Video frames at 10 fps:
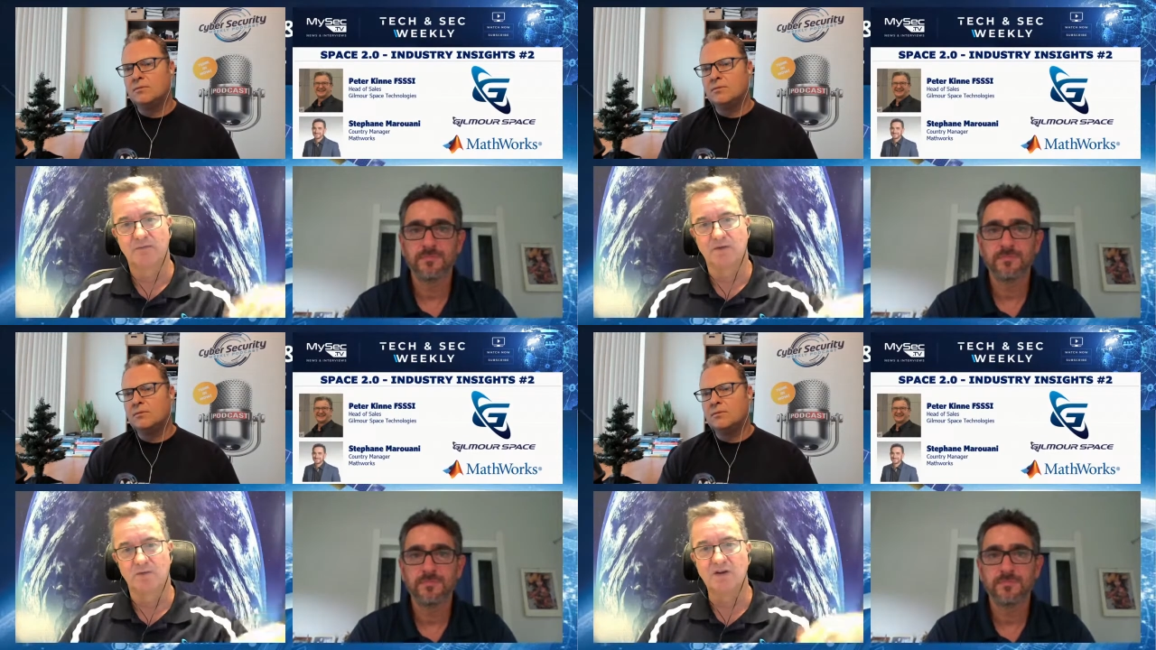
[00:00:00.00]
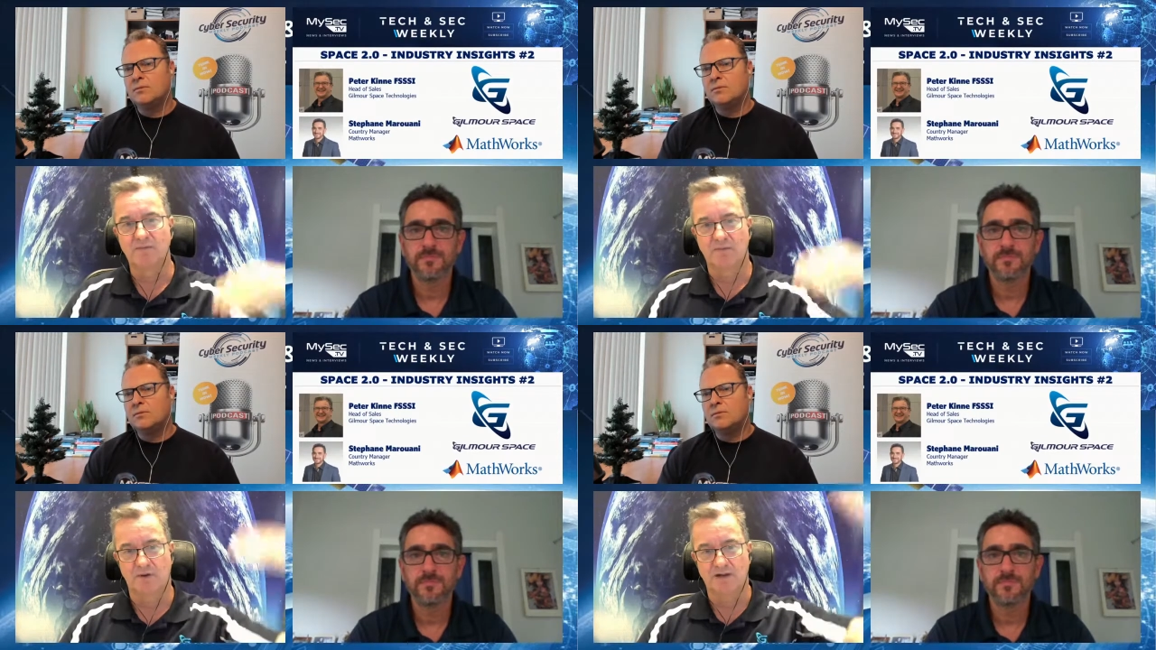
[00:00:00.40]
Speaker 1: but we
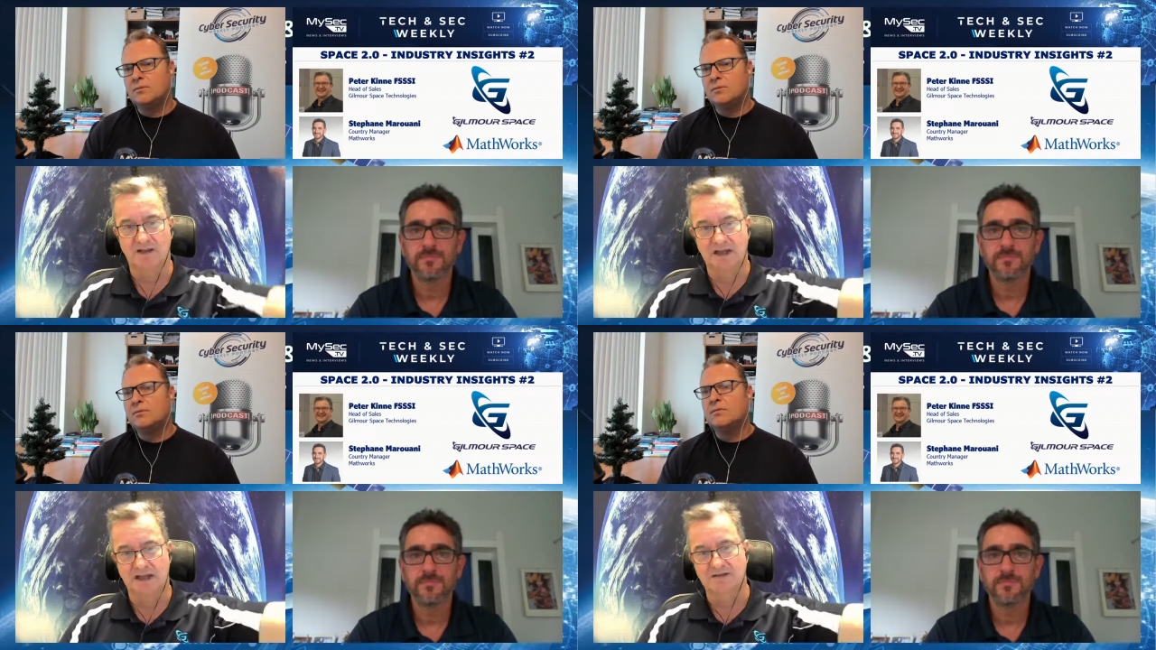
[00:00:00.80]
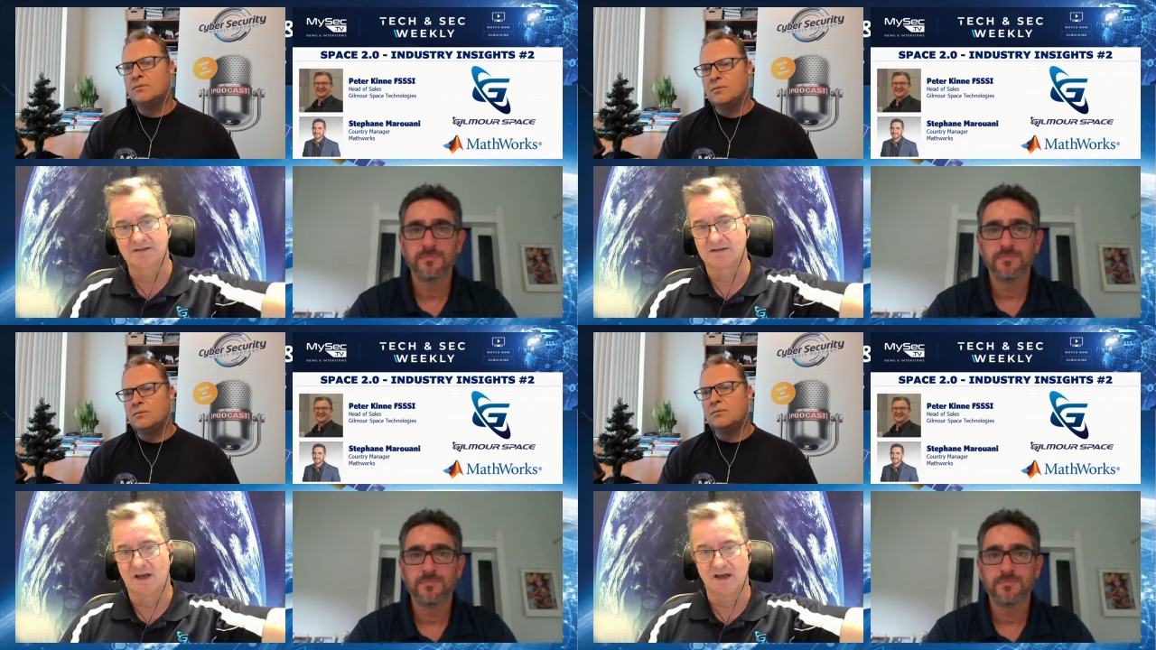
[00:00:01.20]
could probably
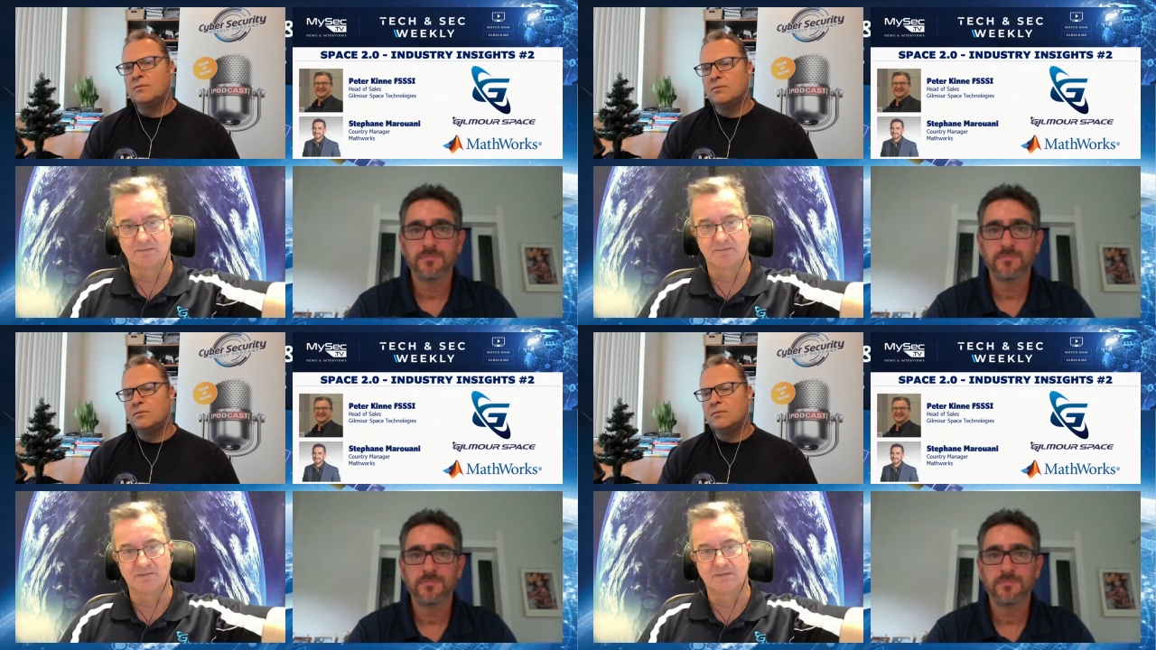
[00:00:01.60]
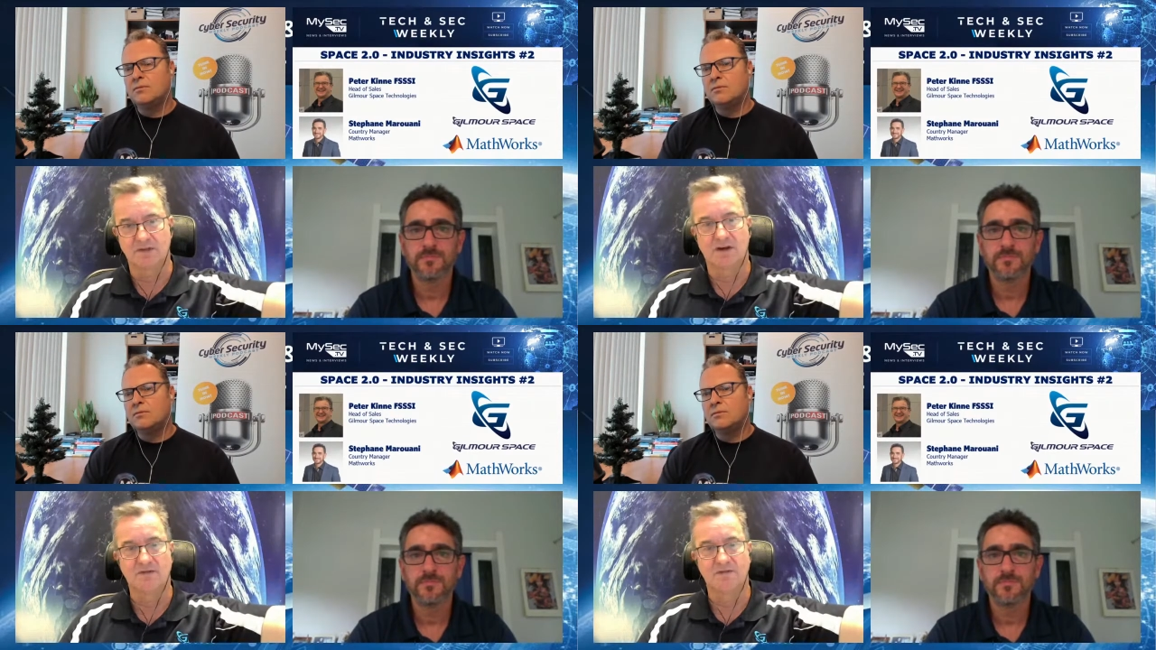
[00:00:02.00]
get, um,
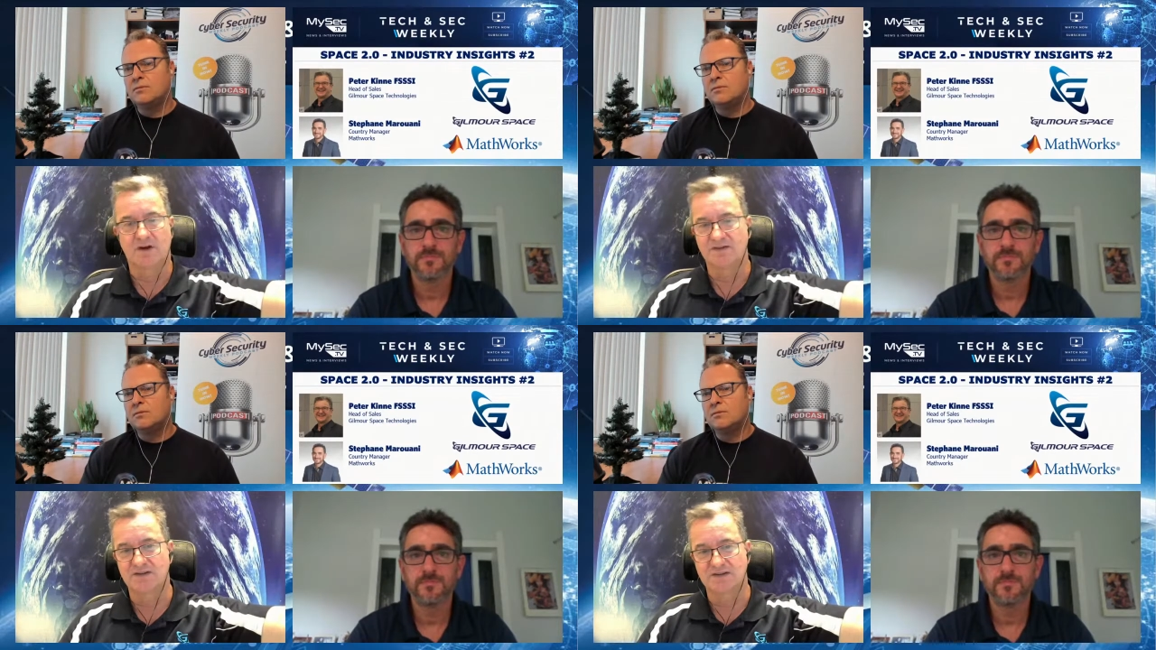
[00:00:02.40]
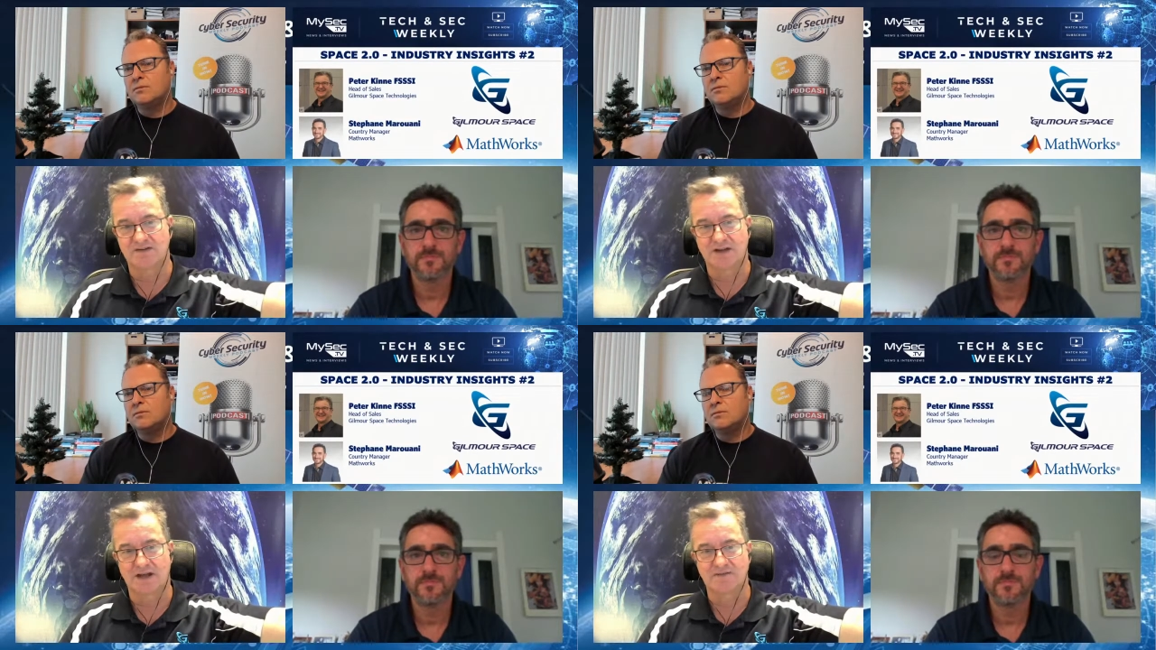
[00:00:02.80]
you know, five to
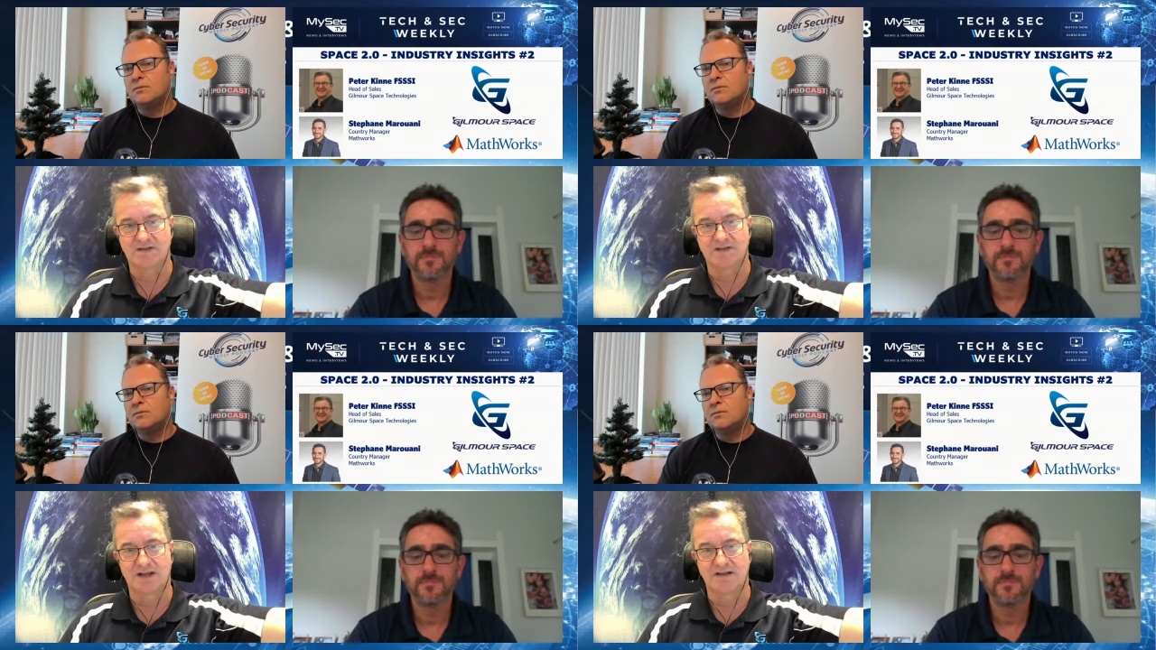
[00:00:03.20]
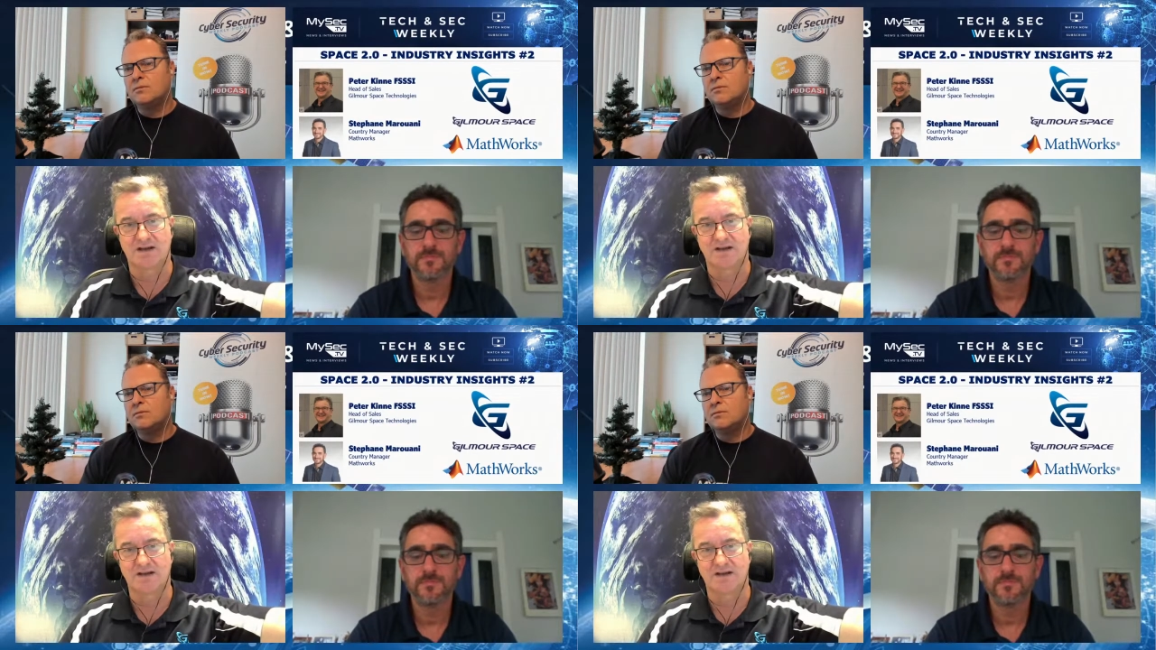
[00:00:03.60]
700 ton,